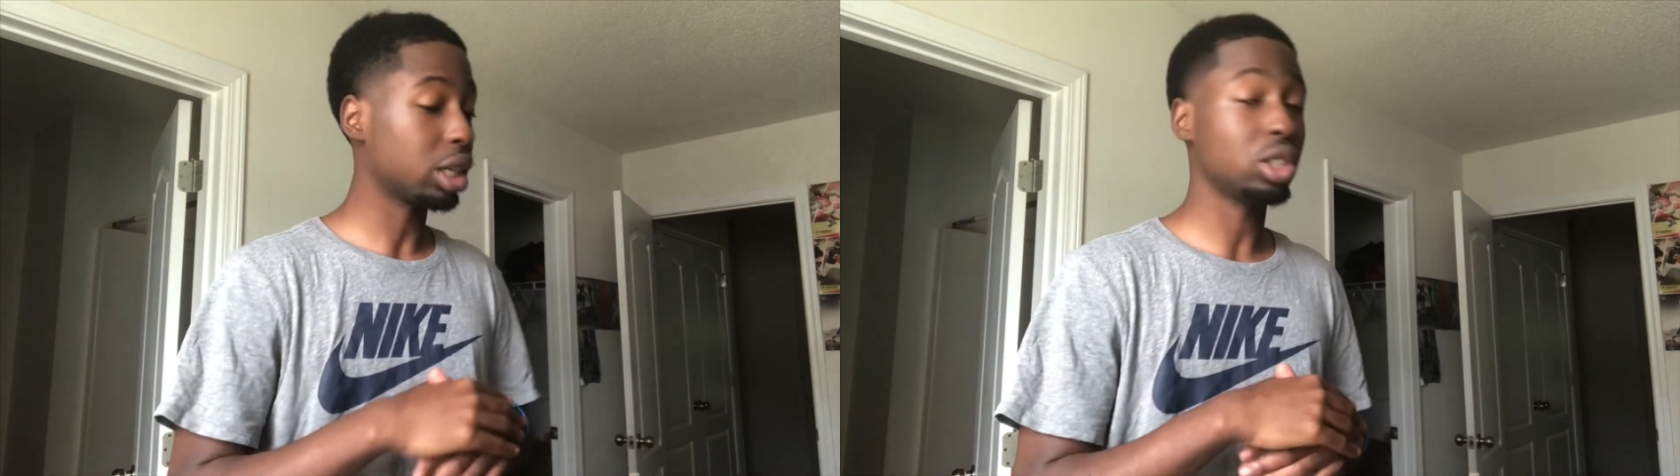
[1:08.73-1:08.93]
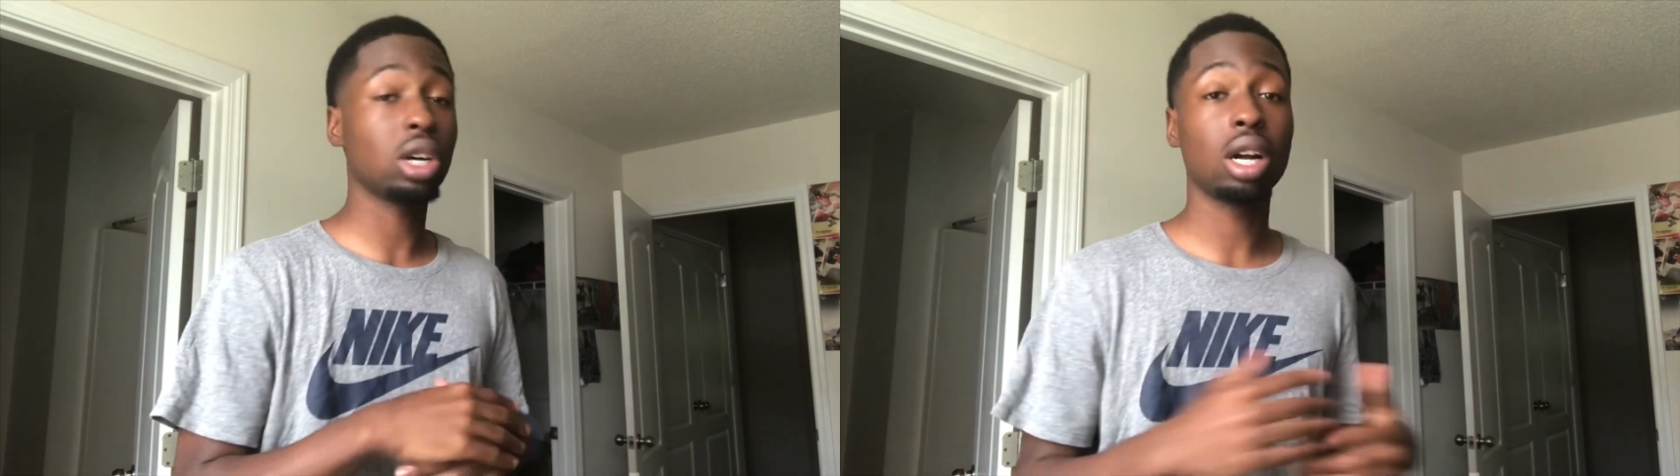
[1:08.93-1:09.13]

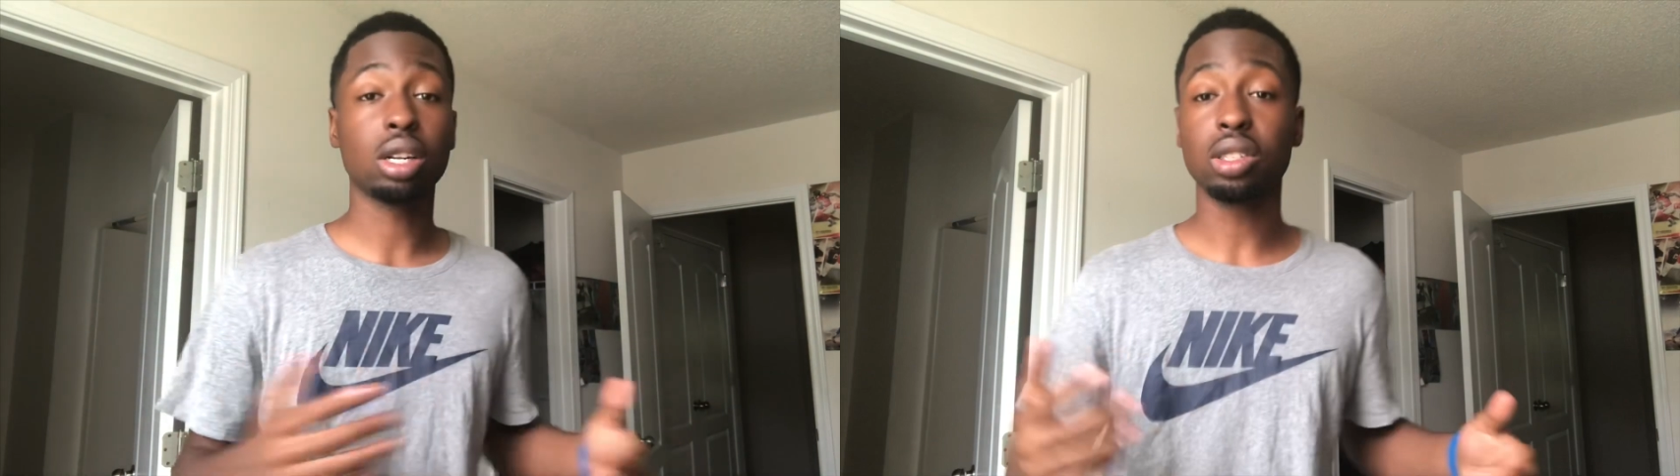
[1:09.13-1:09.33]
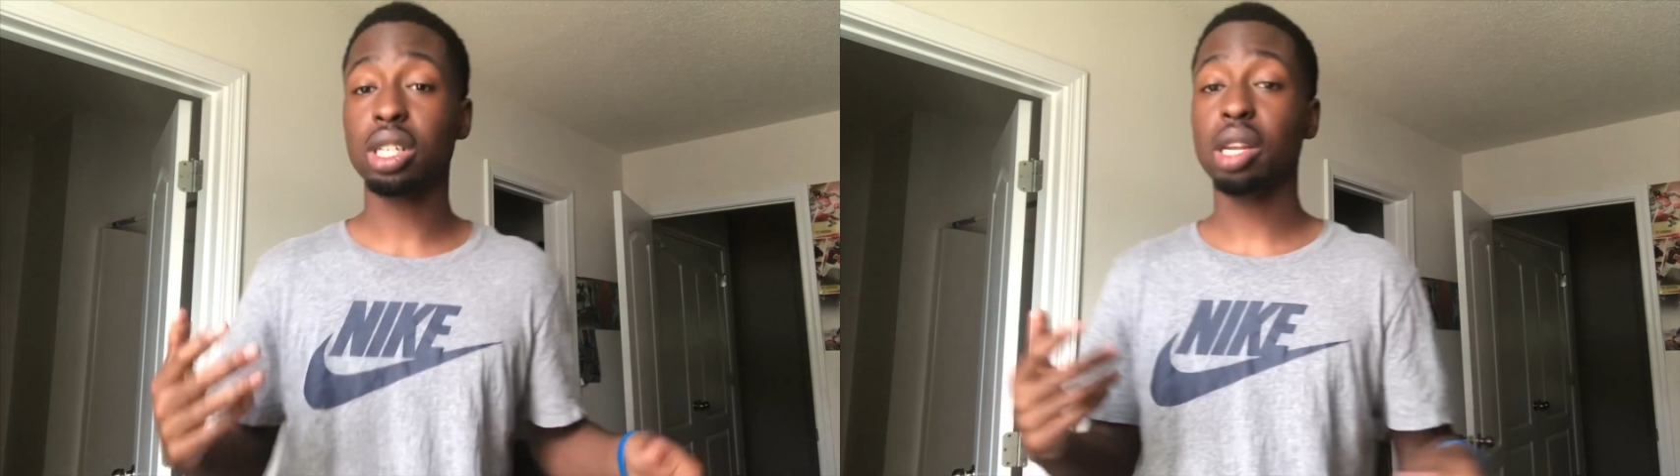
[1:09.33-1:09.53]
Cause you all
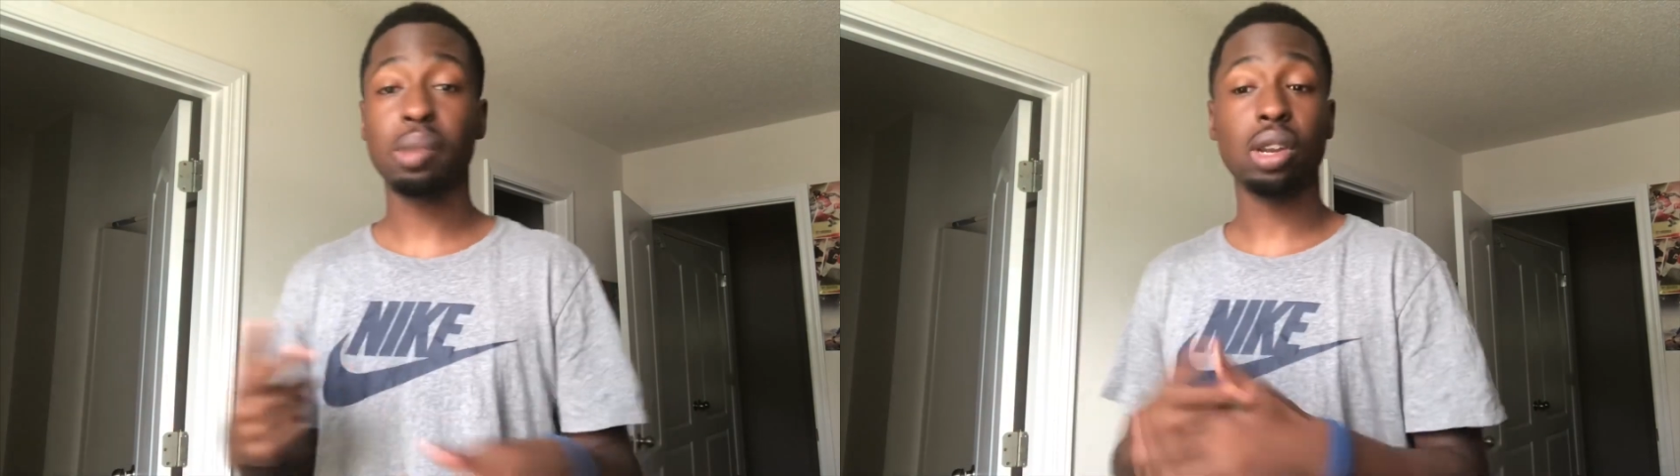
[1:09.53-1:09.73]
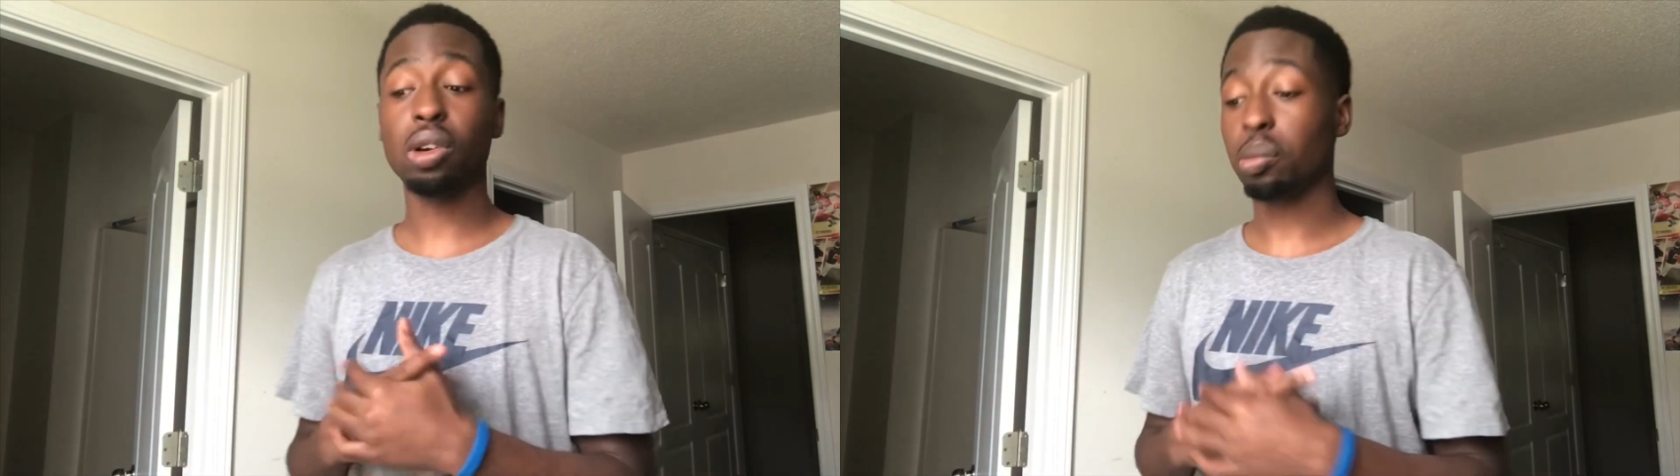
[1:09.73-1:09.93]
know Sydney
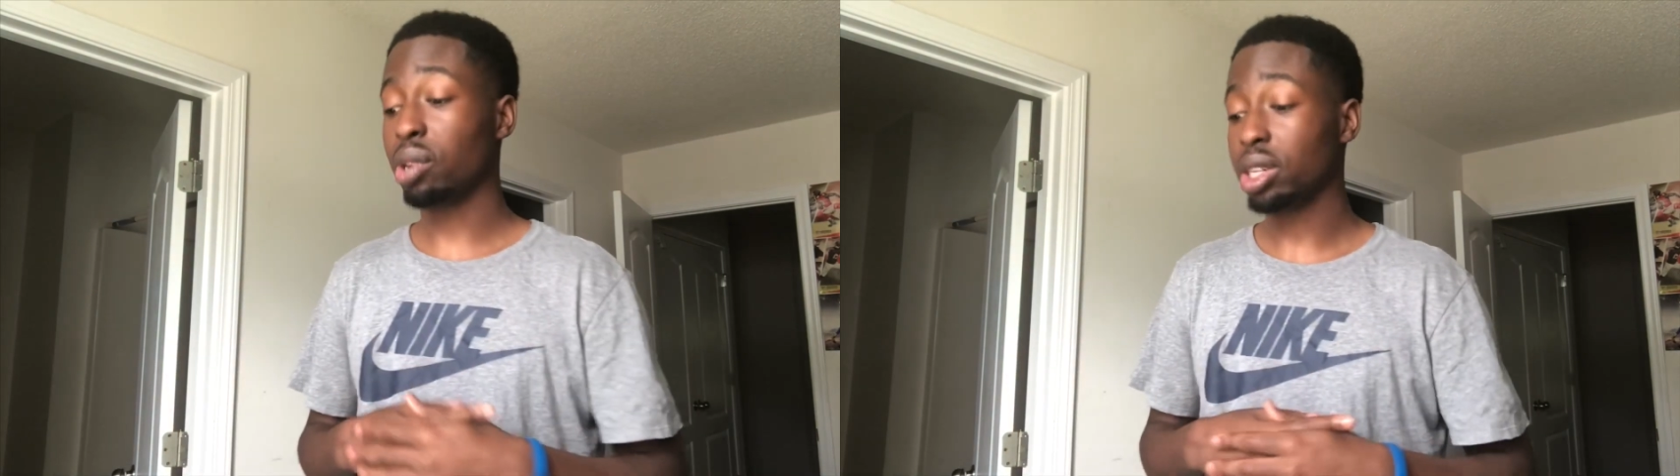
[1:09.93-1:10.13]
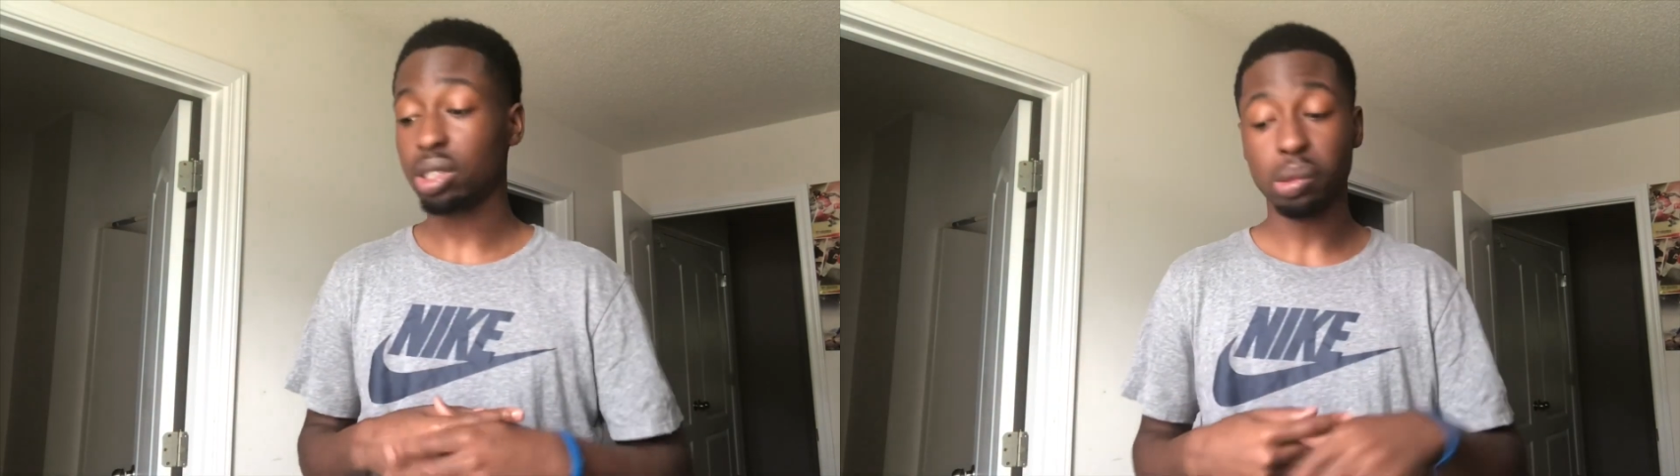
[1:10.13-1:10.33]
been doing
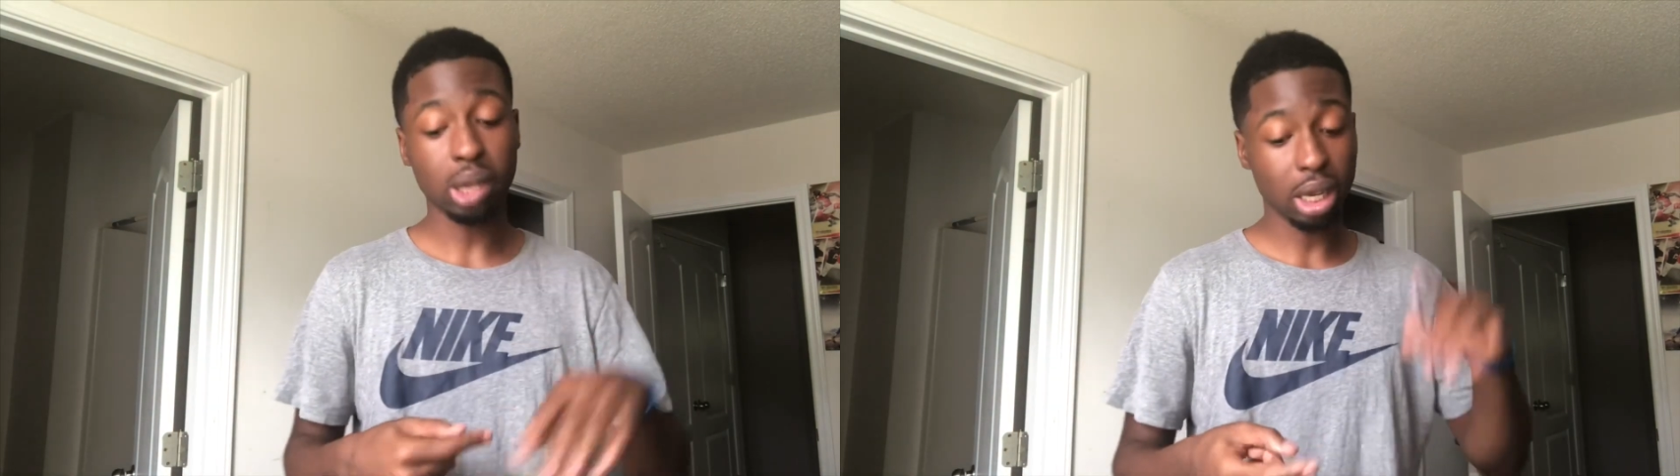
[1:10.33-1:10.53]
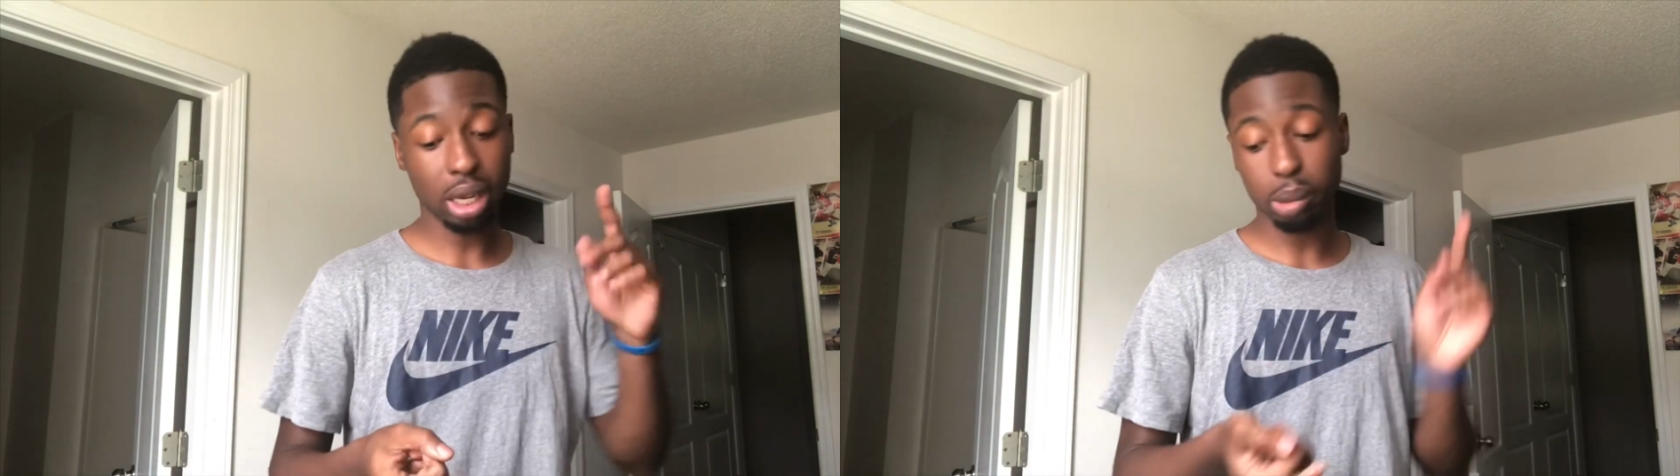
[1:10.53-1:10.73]
pranks on me